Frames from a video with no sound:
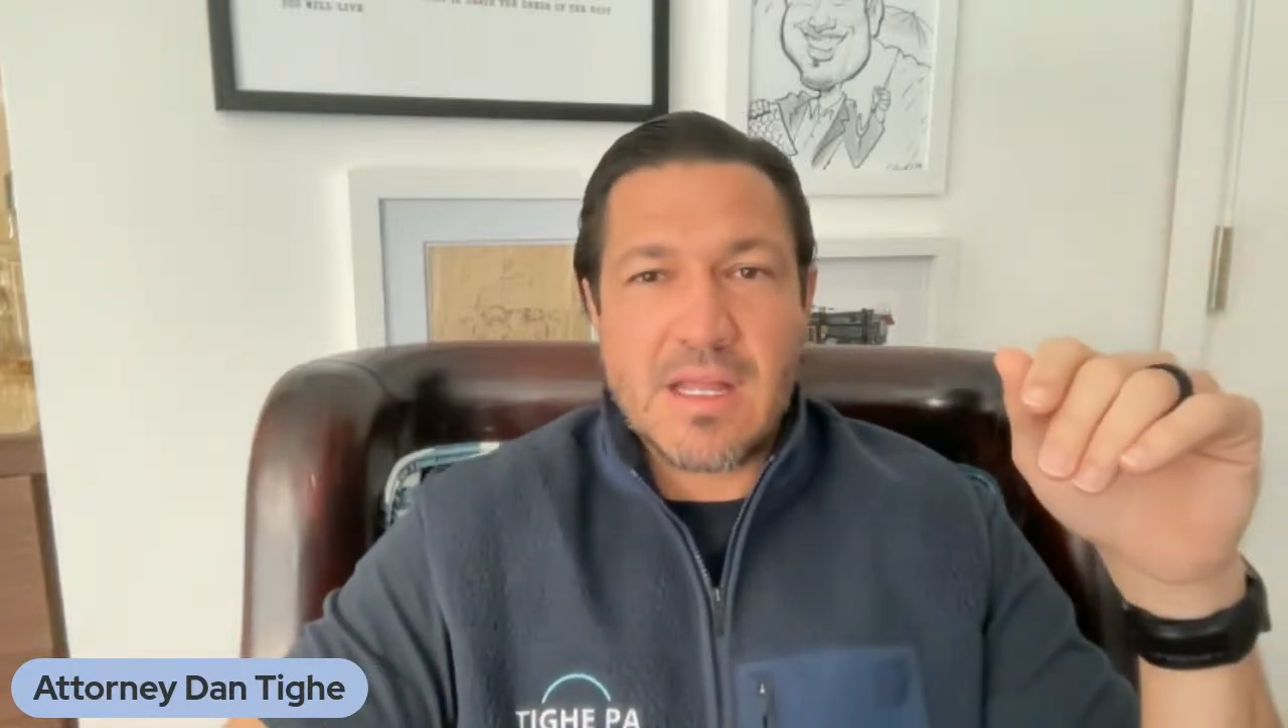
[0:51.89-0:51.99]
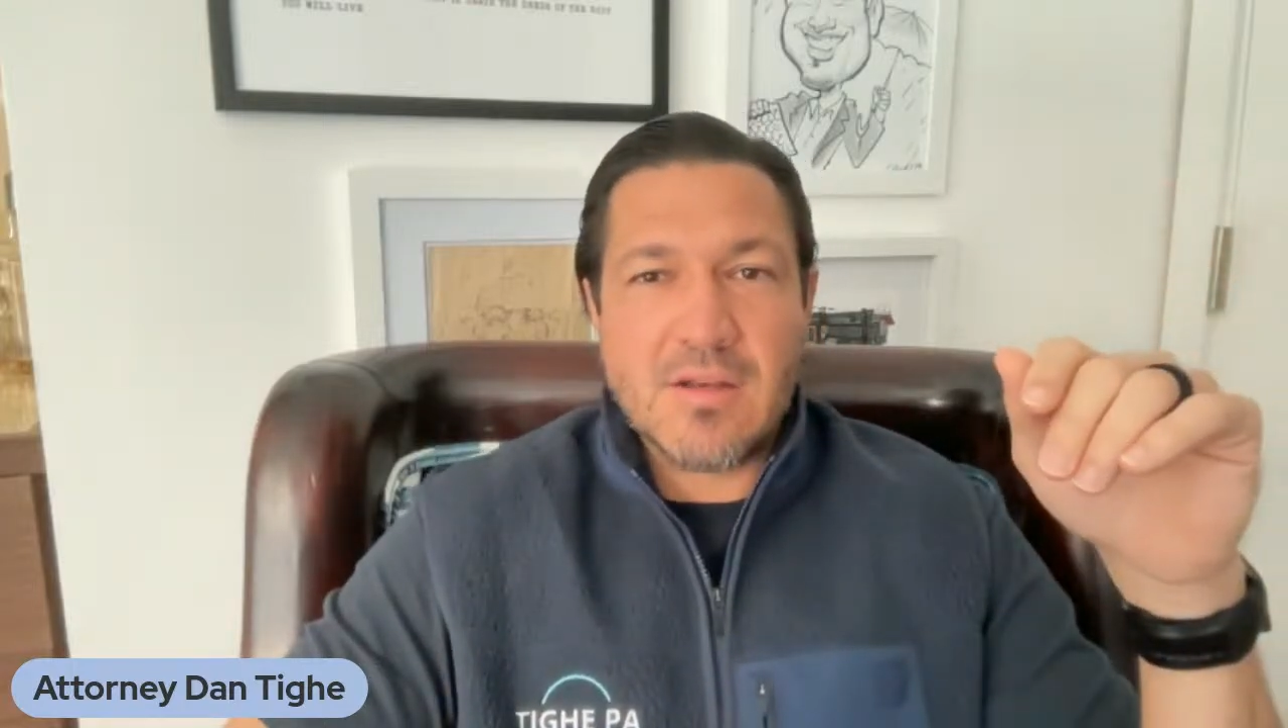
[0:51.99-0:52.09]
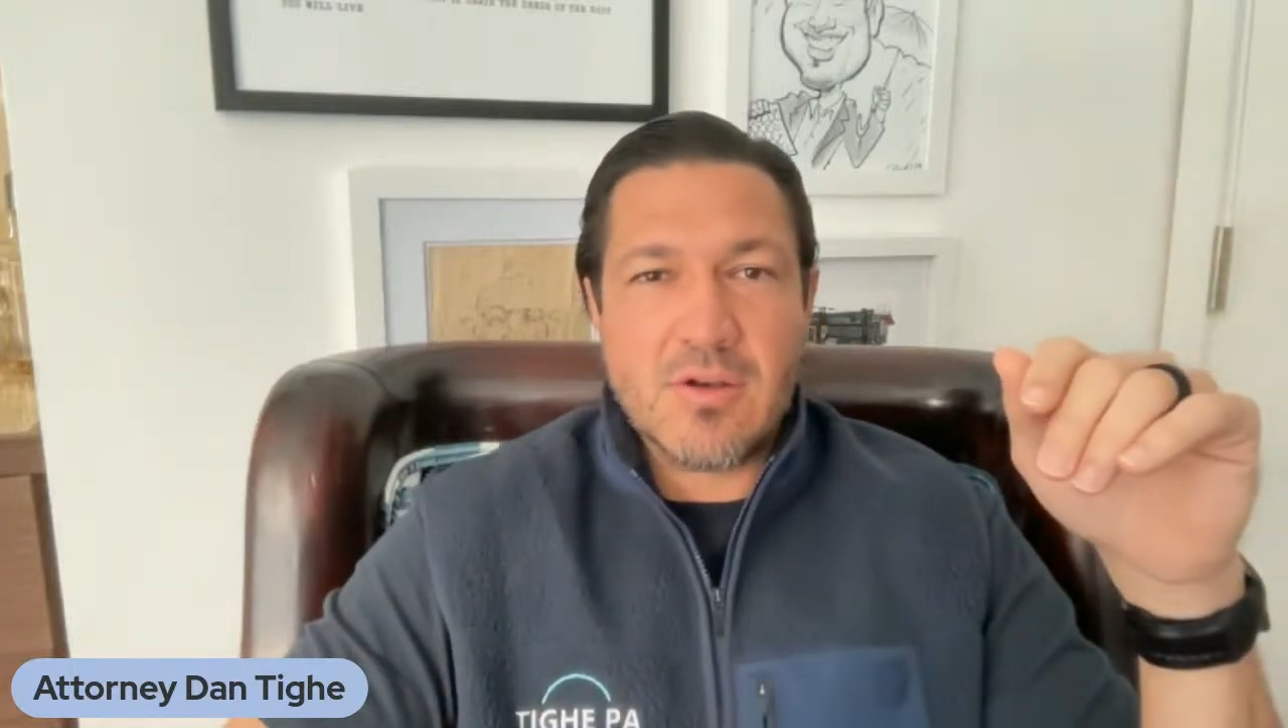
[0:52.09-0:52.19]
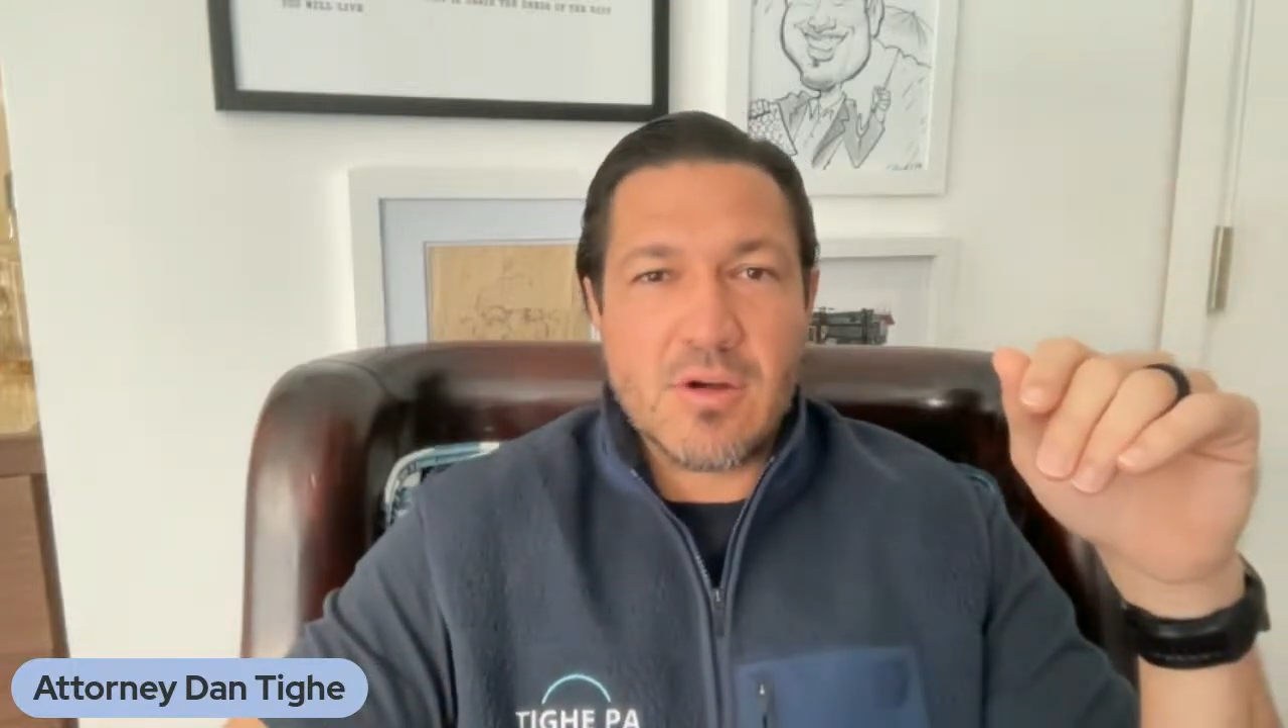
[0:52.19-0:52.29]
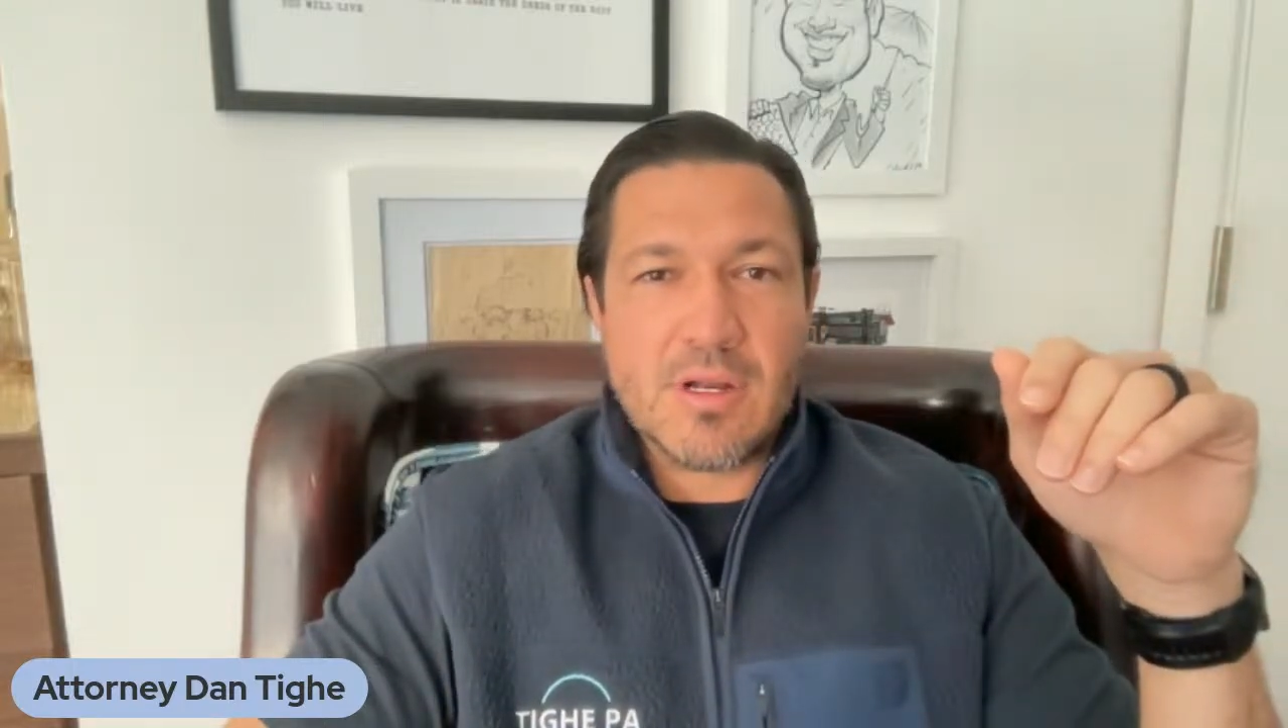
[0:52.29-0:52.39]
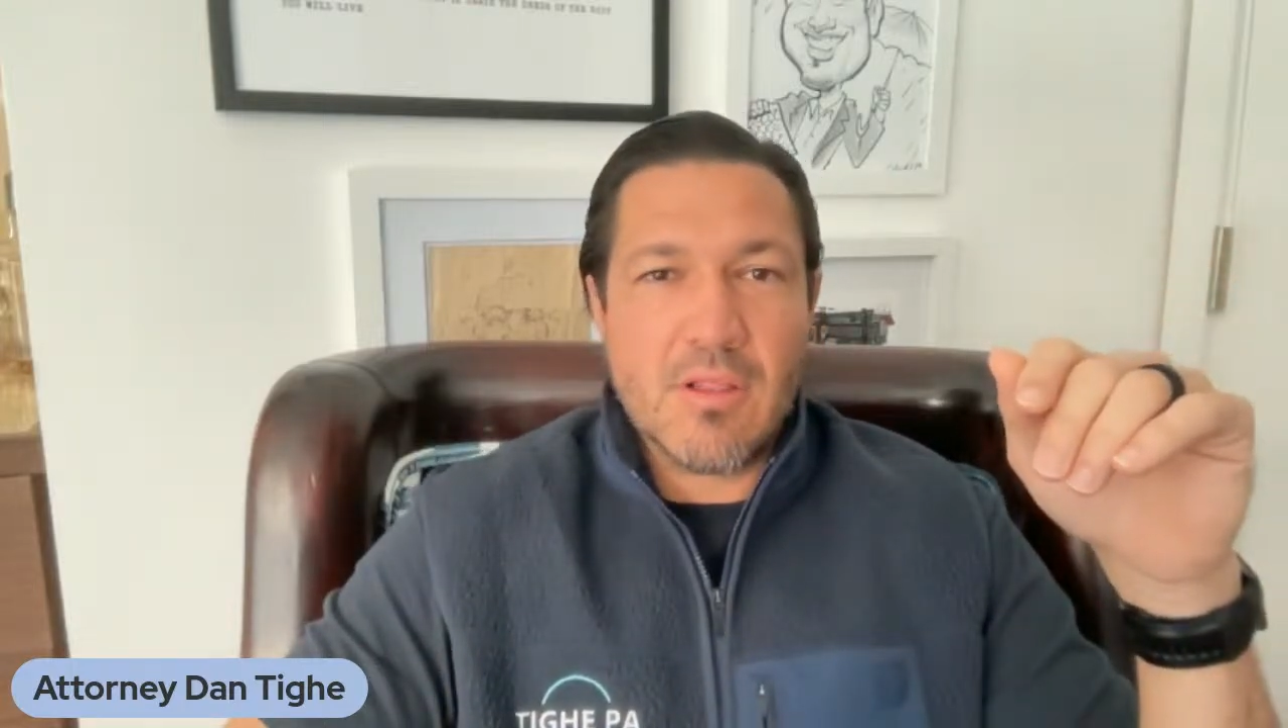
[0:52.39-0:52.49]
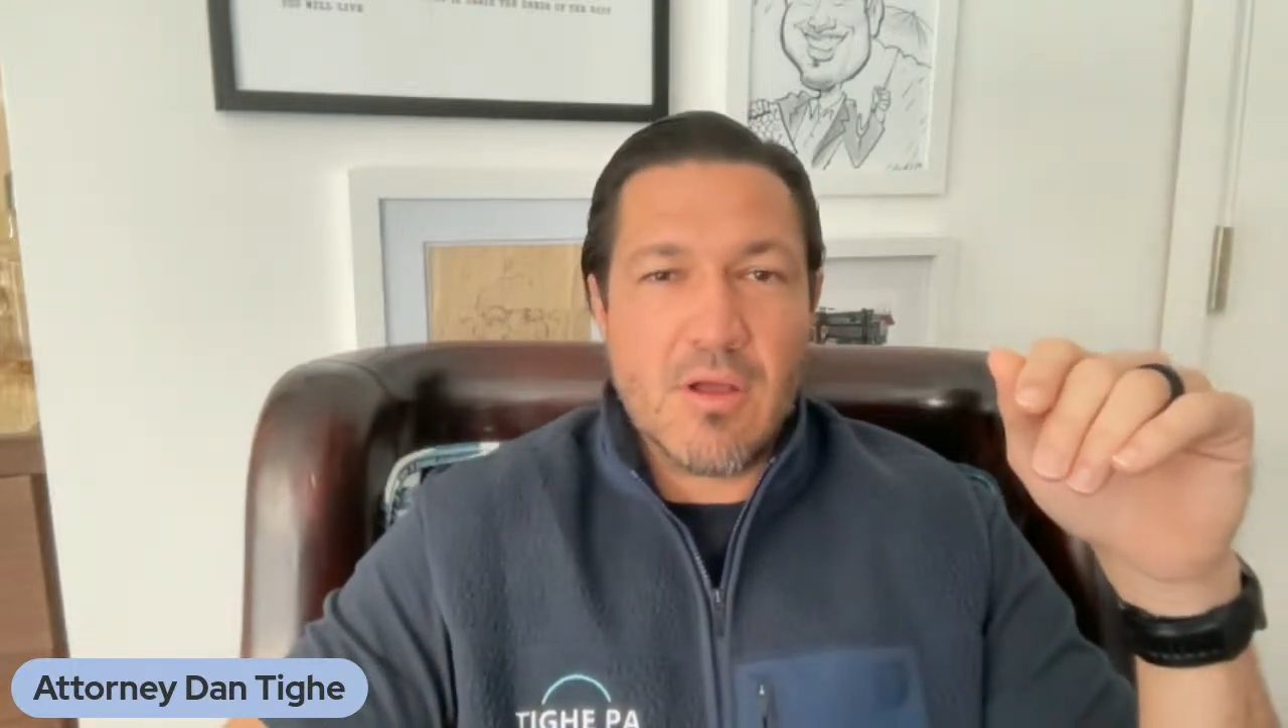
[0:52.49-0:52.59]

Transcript: that nerd at